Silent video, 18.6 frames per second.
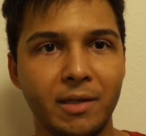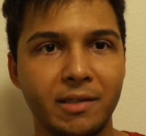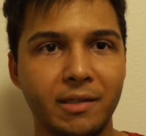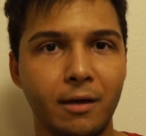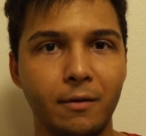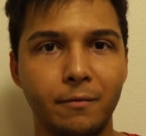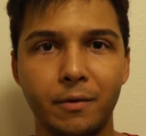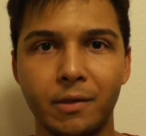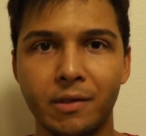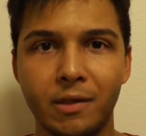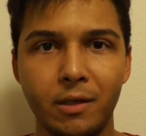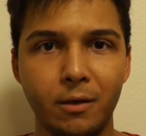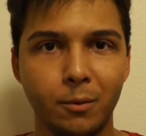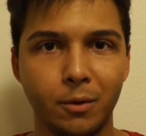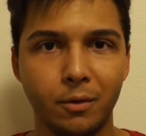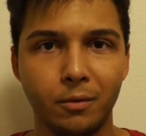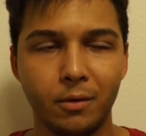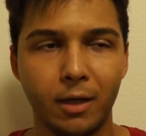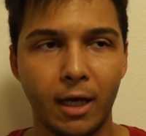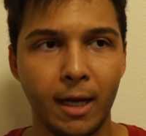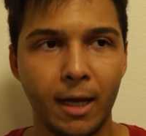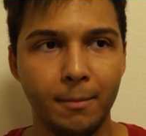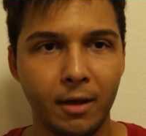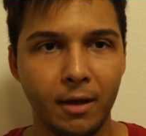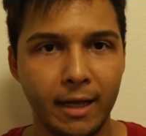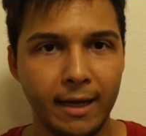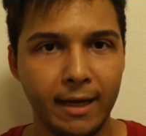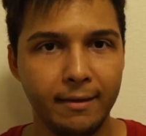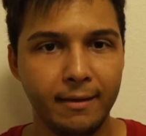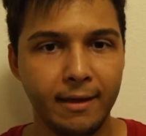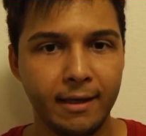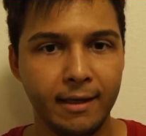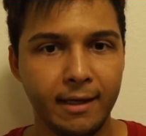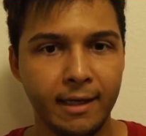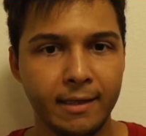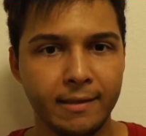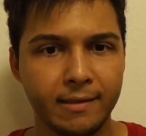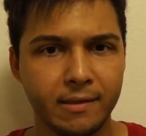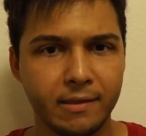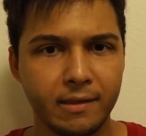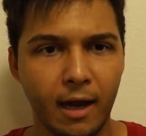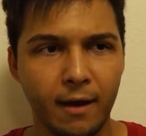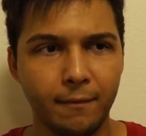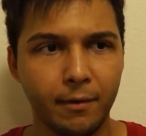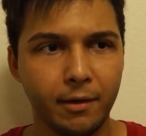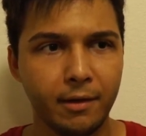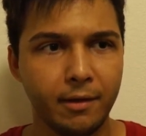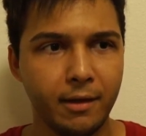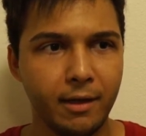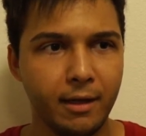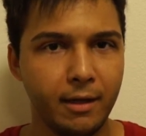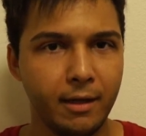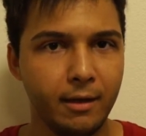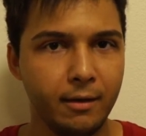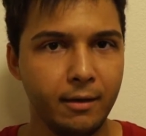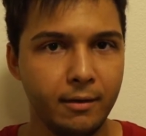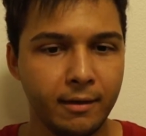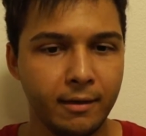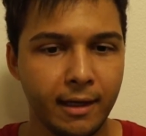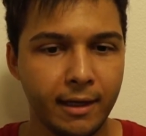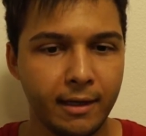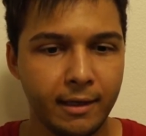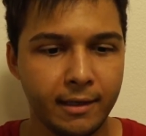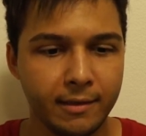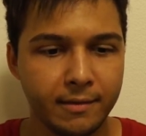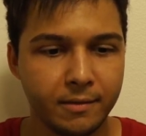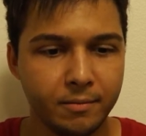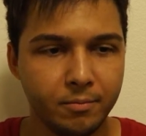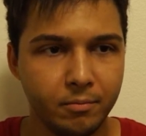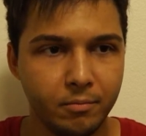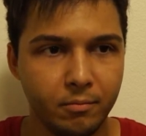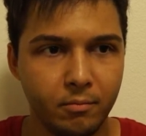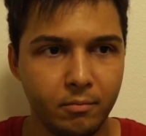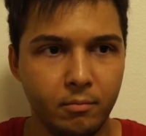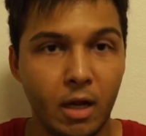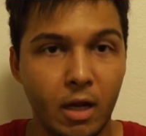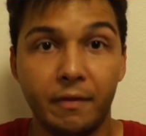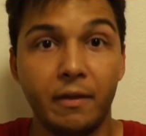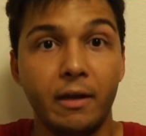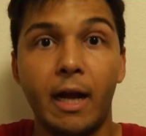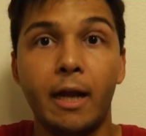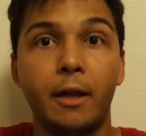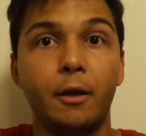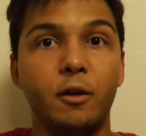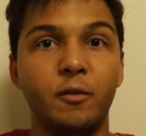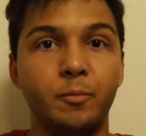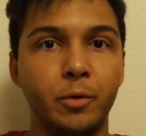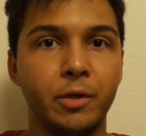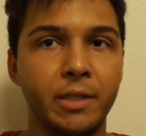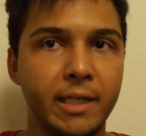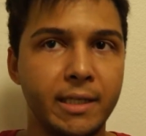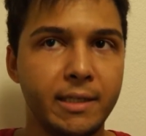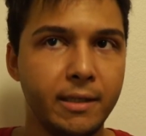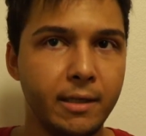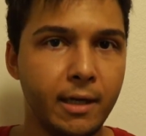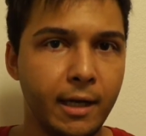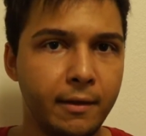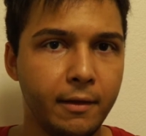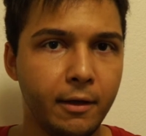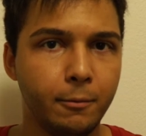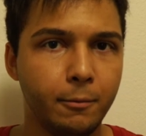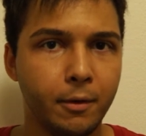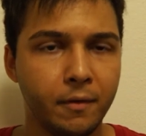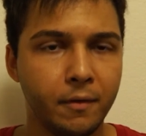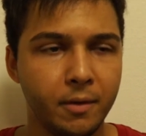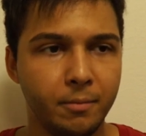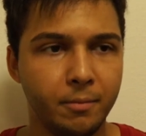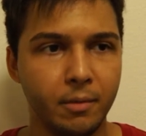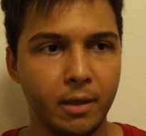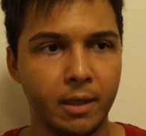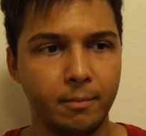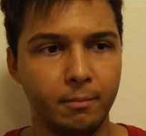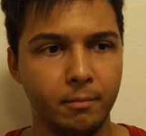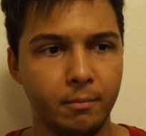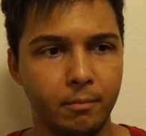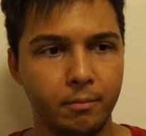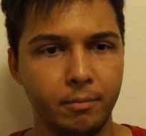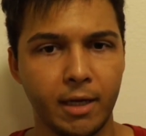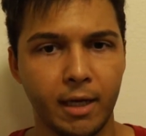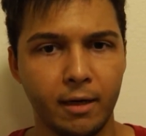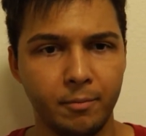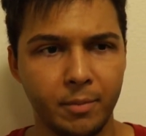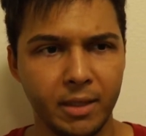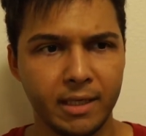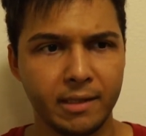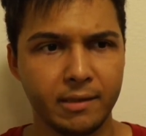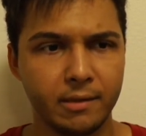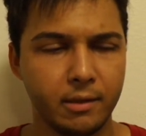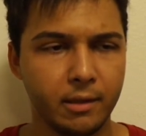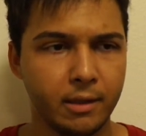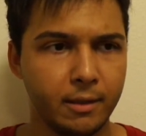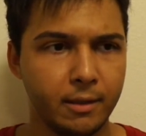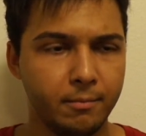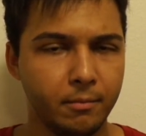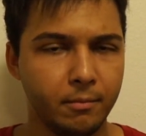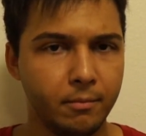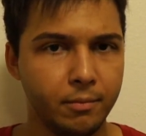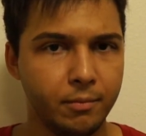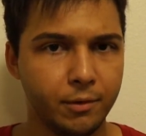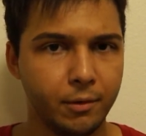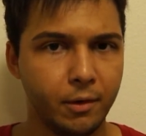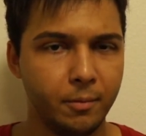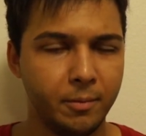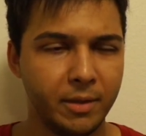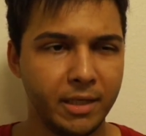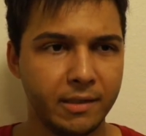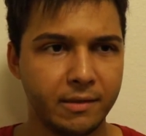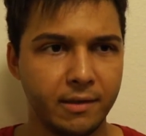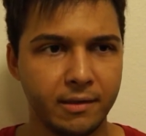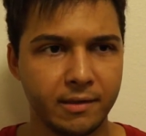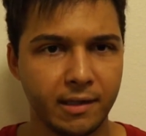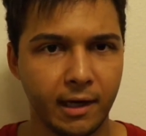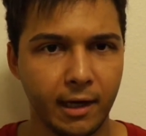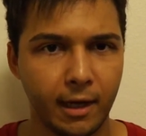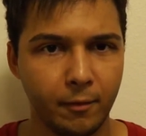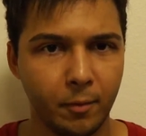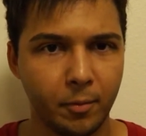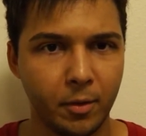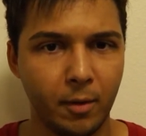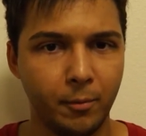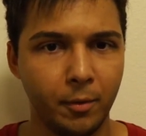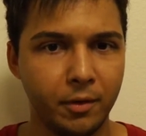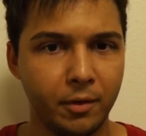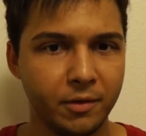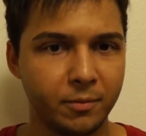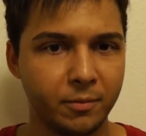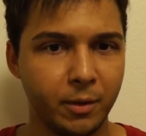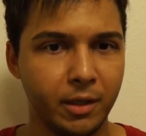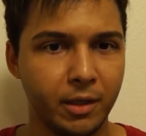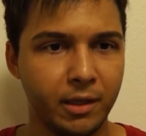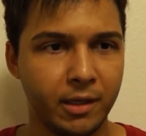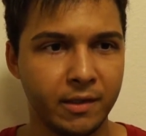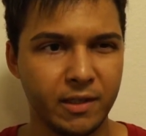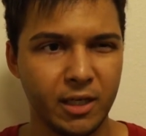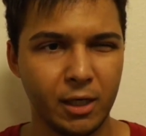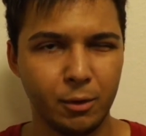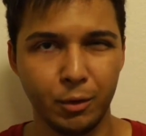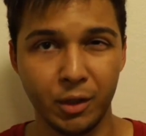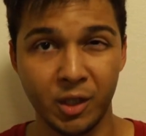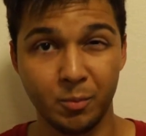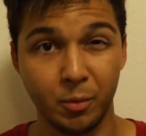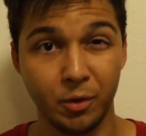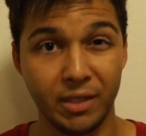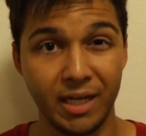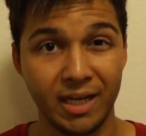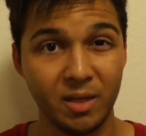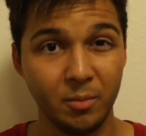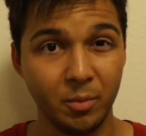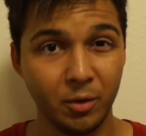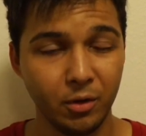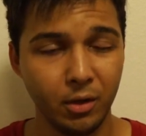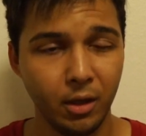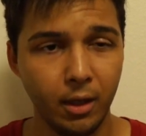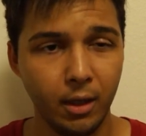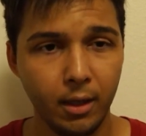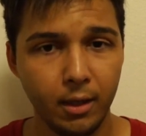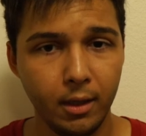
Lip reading: excited for the sequel. I'm glad that it's everything that it's nothing I could have predicted. I think one of the biggest things that I have a problem with is when a sequel is predictable.